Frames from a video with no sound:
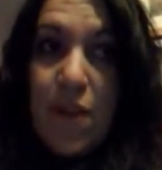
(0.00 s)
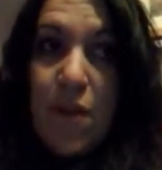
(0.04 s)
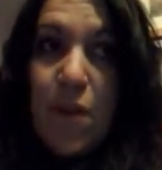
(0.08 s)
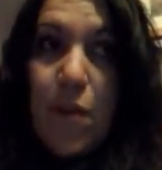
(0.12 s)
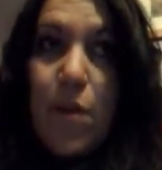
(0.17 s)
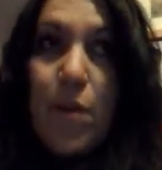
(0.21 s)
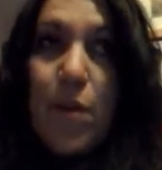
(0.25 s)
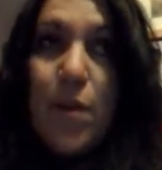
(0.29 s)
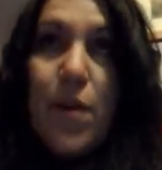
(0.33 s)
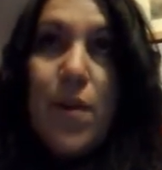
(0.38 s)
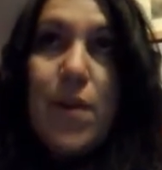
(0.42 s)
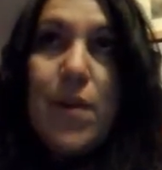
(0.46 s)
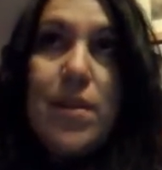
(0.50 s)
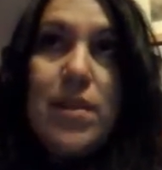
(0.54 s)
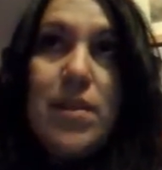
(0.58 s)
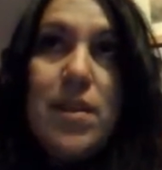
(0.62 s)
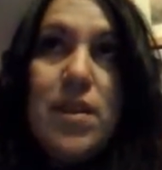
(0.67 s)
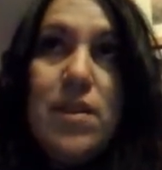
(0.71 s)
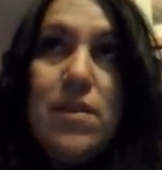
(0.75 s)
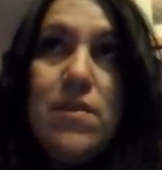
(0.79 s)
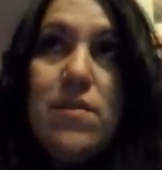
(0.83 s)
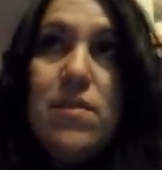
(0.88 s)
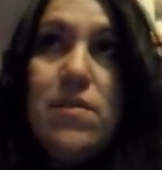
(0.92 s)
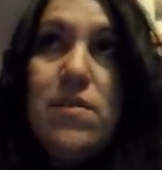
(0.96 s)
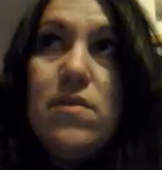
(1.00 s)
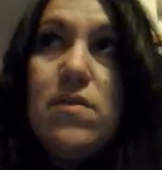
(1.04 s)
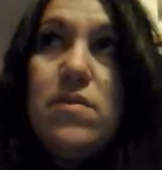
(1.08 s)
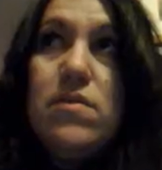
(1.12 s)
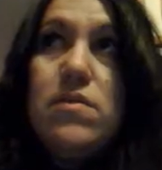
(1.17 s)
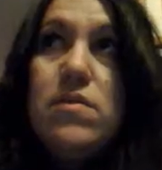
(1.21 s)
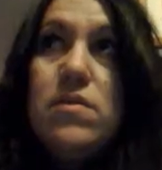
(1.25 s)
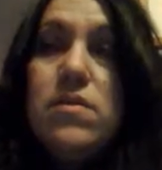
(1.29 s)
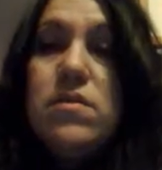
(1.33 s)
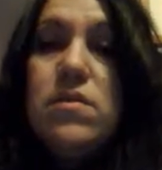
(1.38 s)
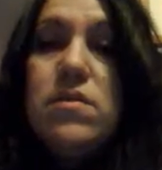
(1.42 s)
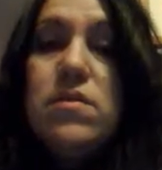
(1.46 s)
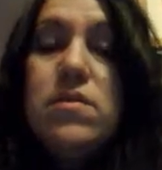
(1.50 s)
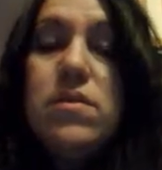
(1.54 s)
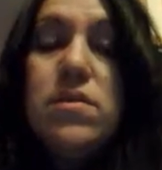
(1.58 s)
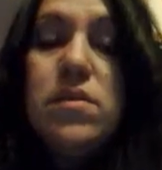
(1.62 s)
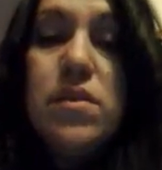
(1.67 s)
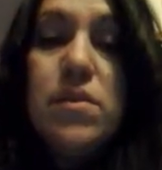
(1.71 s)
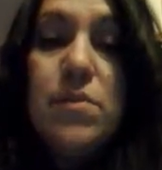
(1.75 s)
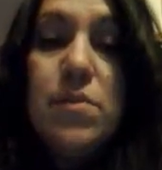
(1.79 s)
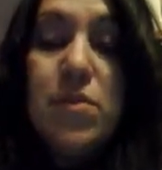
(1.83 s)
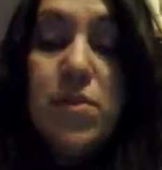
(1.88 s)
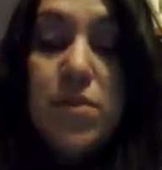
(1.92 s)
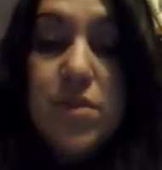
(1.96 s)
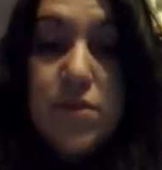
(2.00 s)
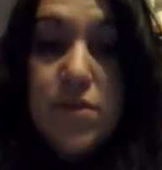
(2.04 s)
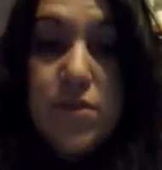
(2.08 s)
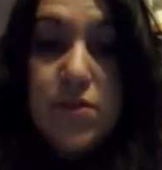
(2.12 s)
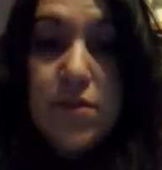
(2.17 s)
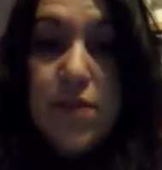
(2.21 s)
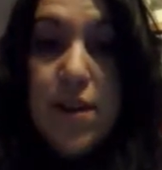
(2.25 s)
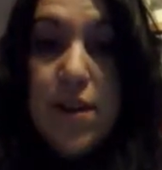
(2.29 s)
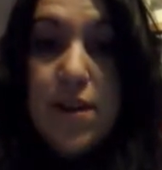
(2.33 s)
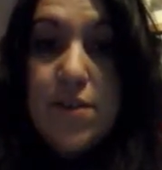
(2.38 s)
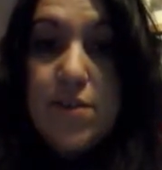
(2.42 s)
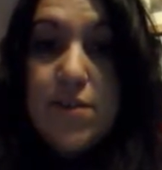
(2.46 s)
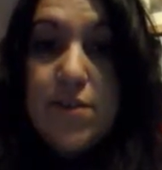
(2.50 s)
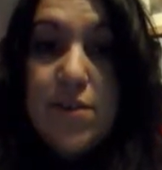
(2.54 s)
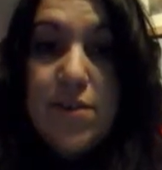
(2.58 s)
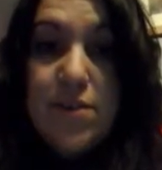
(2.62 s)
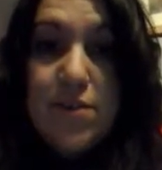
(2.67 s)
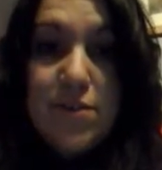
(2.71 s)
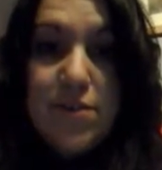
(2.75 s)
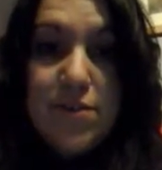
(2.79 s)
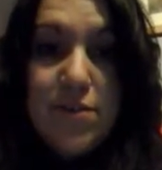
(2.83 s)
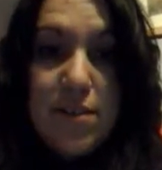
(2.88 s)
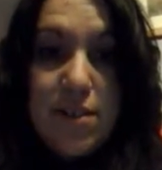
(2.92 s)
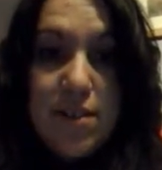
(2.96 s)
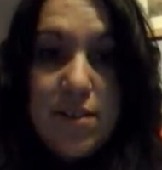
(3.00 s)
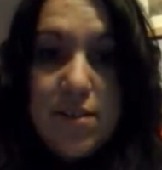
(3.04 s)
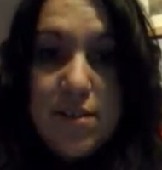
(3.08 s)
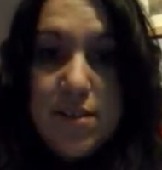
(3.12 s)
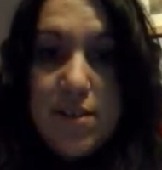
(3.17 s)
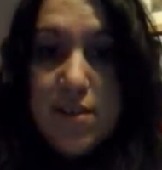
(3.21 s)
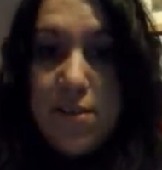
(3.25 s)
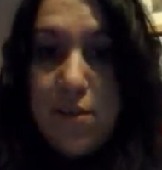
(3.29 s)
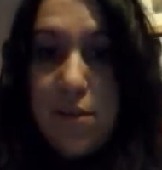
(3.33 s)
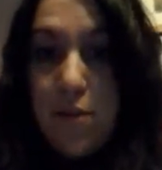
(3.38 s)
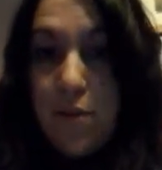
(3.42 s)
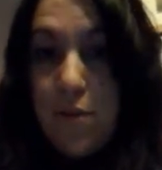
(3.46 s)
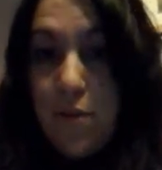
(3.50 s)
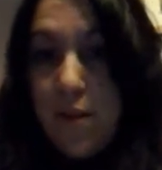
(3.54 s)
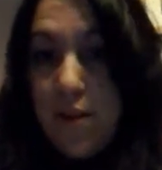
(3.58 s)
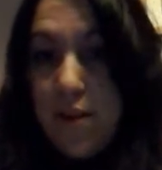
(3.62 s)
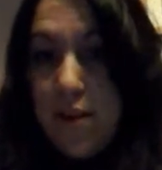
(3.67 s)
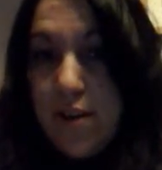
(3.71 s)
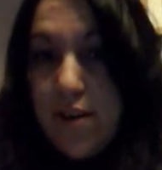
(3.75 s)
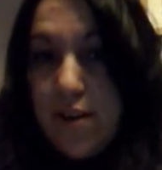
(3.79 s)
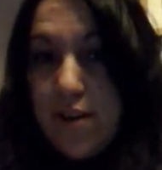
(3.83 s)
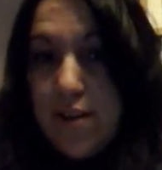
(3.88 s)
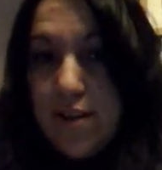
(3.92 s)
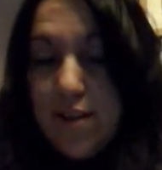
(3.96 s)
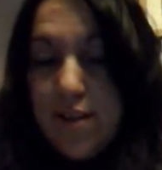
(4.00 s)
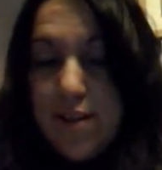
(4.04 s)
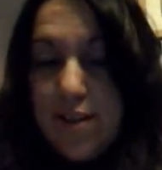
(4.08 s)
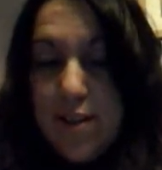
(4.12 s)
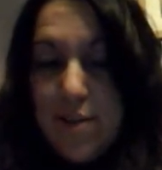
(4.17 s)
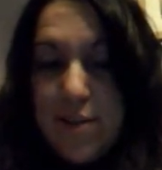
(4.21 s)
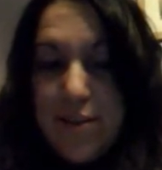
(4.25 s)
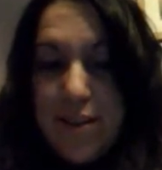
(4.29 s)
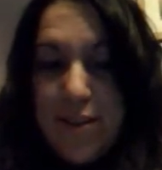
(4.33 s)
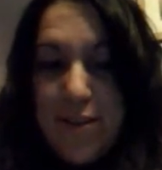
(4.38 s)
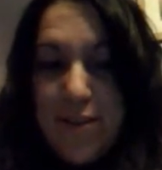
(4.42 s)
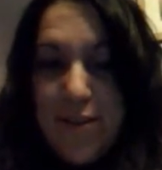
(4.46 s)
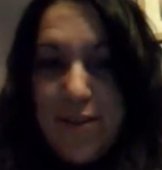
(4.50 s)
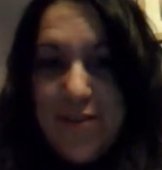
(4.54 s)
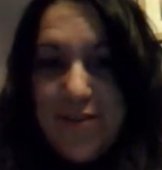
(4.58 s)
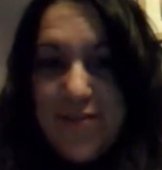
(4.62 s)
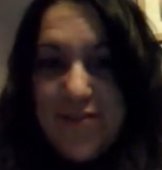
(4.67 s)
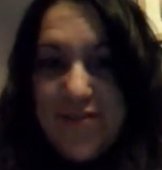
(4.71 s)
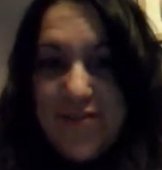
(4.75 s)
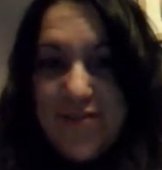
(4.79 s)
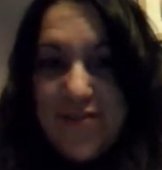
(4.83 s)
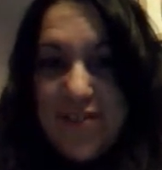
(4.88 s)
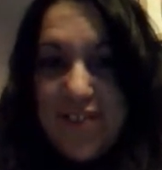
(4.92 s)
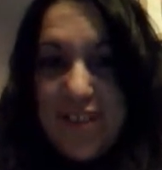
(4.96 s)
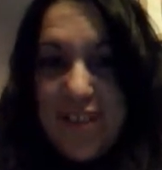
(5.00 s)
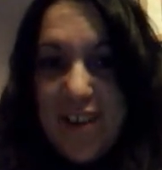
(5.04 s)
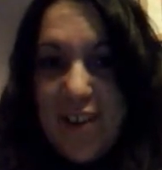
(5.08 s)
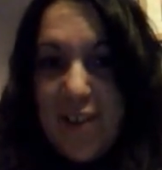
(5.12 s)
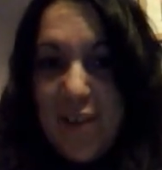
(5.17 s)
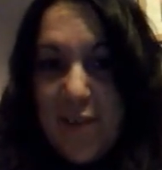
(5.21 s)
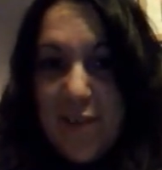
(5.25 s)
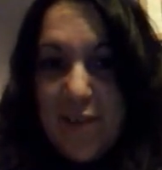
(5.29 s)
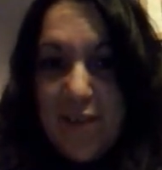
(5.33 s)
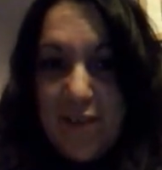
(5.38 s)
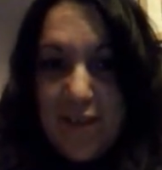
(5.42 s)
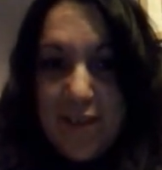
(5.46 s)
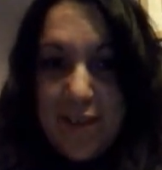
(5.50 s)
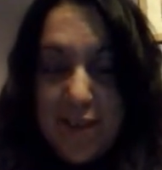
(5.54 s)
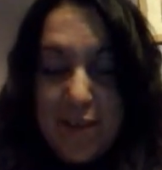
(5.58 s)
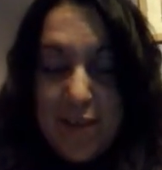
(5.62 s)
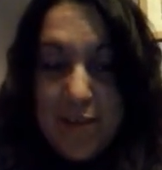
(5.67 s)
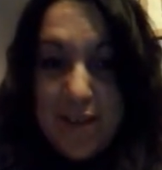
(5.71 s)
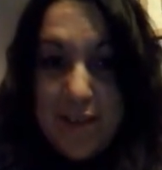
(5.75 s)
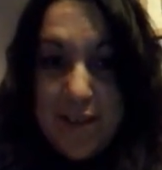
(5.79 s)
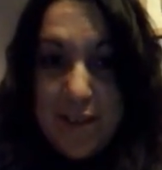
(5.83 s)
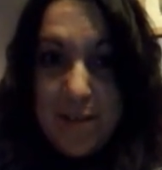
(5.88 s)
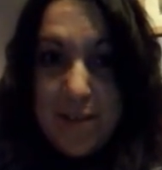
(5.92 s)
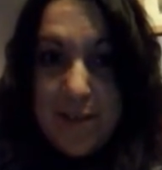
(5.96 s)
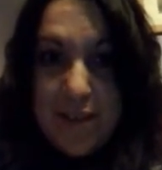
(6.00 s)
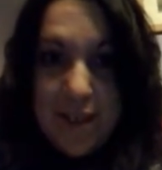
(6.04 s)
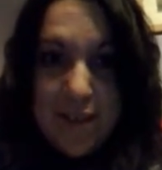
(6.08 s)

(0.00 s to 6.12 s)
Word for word: or any other personal trainers or just, you know, let me know. Or, you know, anybody